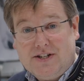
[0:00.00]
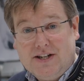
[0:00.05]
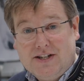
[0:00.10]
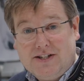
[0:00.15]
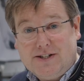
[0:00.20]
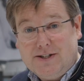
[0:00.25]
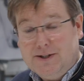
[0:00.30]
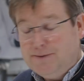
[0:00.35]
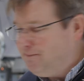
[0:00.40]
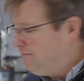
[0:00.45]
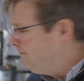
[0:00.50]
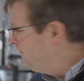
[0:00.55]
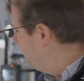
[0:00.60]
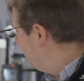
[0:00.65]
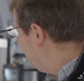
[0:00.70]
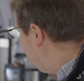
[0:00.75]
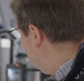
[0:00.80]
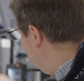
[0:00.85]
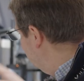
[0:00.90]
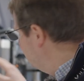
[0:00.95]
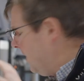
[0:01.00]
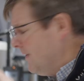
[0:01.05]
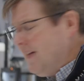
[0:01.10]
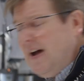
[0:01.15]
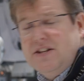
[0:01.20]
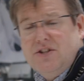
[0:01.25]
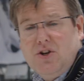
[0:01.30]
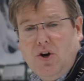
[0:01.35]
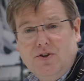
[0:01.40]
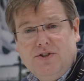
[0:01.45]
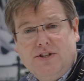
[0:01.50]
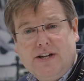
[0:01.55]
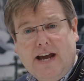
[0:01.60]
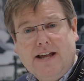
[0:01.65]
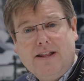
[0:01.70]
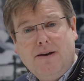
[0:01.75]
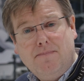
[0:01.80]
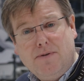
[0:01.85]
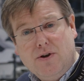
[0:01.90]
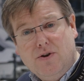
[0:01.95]
system. So that's gone
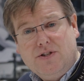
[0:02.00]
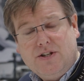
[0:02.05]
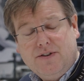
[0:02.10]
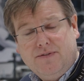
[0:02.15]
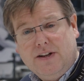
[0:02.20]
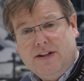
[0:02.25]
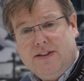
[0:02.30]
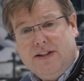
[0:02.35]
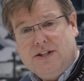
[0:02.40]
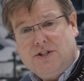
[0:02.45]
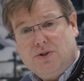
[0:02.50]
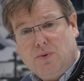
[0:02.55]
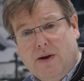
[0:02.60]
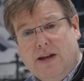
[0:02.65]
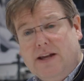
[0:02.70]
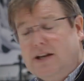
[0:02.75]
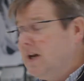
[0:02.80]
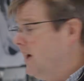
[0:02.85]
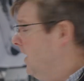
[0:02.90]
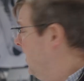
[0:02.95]
together beautifully this week.